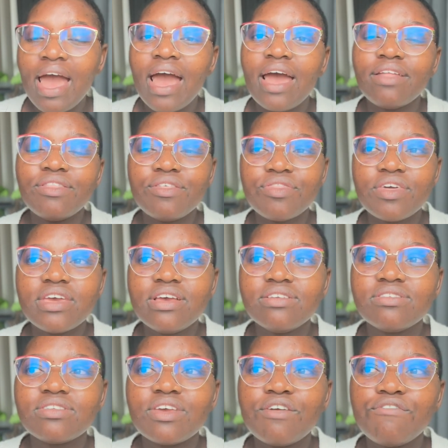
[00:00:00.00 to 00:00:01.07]
And the thing
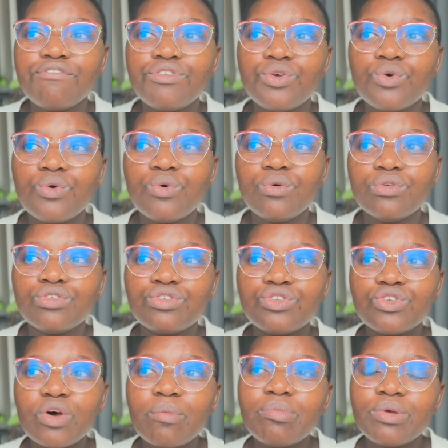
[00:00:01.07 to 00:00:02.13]
is, if you
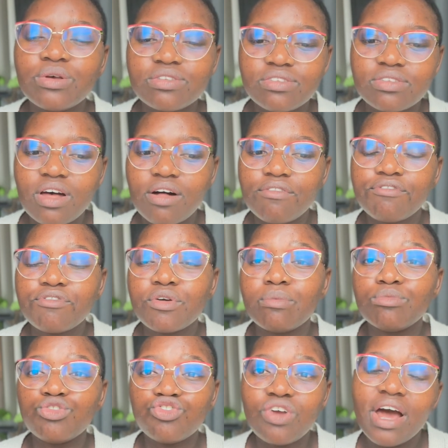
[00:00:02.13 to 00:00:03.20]
stop yourself
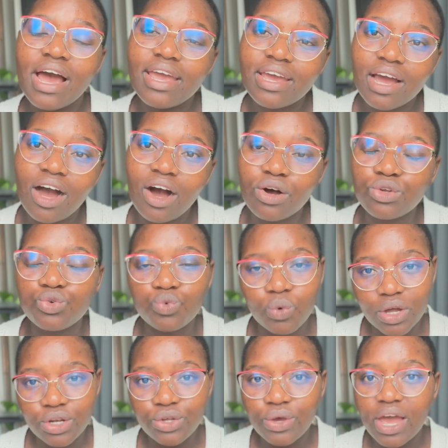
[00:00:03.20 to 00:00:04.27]
from trying out
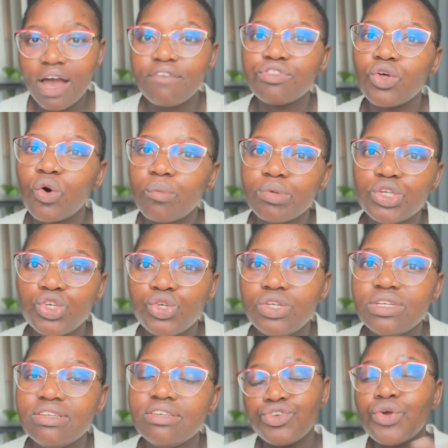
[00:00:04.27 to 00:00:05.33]
while you have the
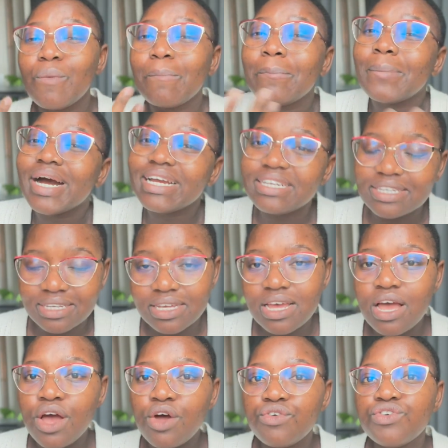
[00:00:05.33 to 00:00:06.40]
opportunity, you might
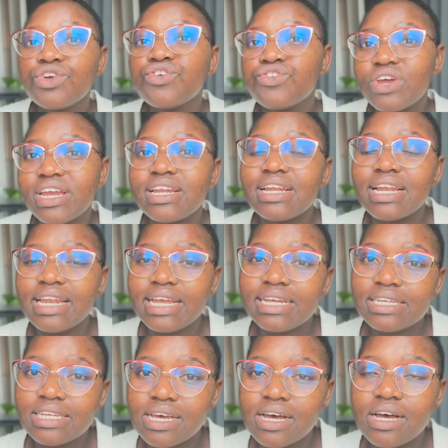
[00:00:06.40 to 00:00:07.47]
regret it
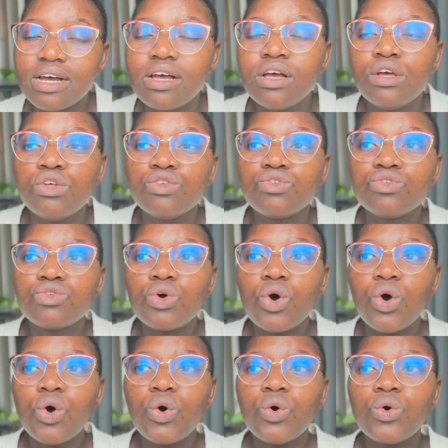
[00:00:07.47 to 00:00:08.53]
later.
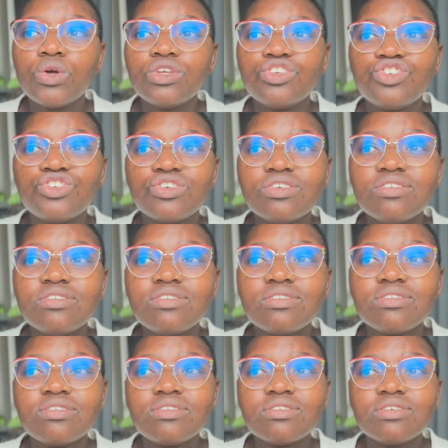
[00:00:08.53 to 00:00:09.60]
So
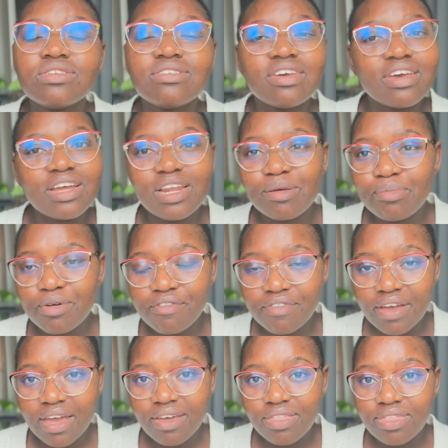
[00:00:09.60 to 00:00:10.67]
just take a leap of
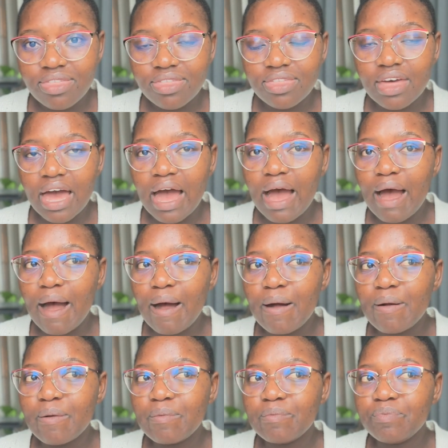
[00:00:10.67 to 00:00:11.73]
faith.
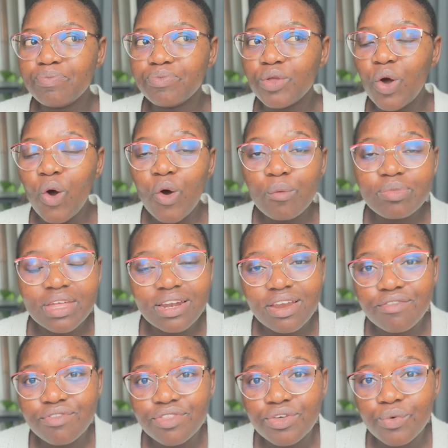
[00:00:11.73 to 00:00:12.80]
Hope that
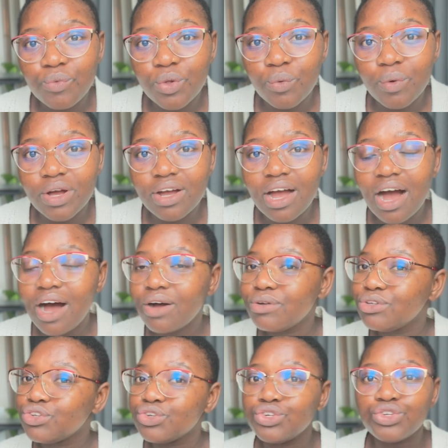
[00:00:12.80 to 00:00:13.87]
everything will work
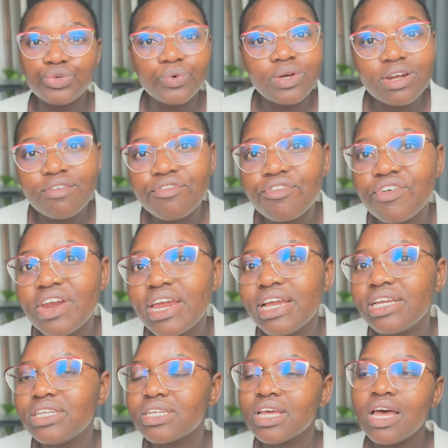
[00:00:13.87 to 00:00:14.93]
out. Do it
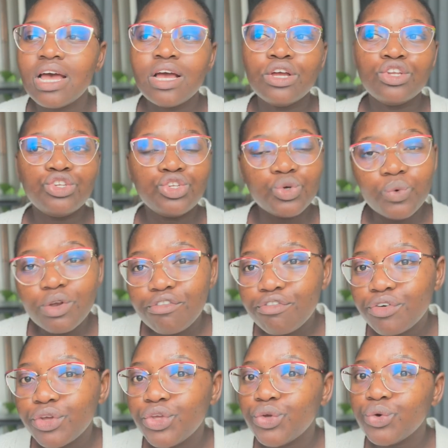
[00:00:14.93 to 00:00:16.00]
afraid. Do it
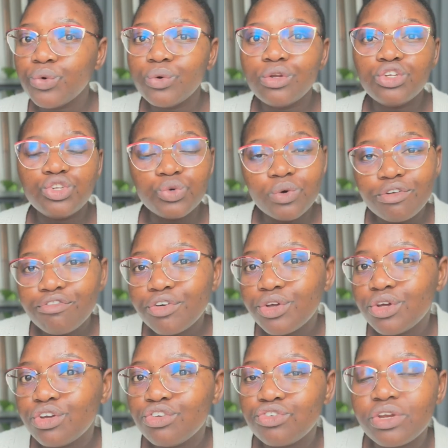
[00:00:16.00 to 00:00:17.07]
for you. Do it for
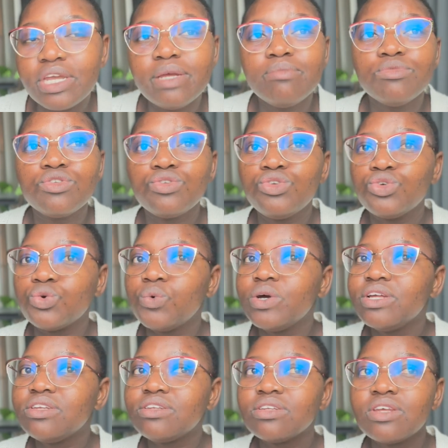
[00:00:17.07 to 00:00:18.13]
your dreams. Do
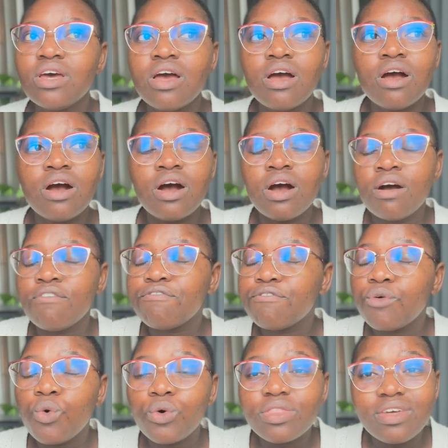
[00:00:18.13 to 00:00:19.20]
it
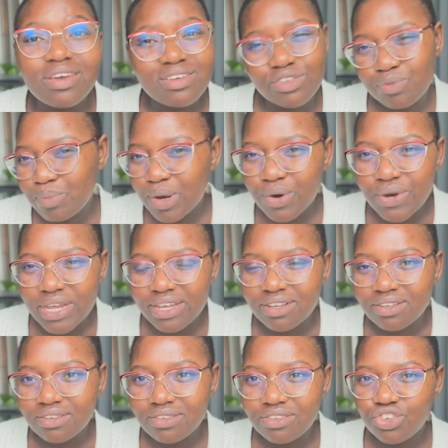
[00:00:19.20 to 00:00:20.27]
for the
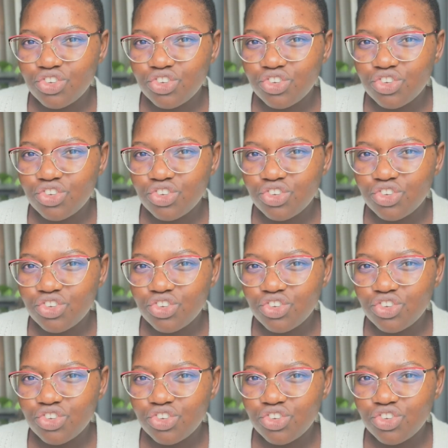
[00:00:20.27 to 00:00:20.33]
experience.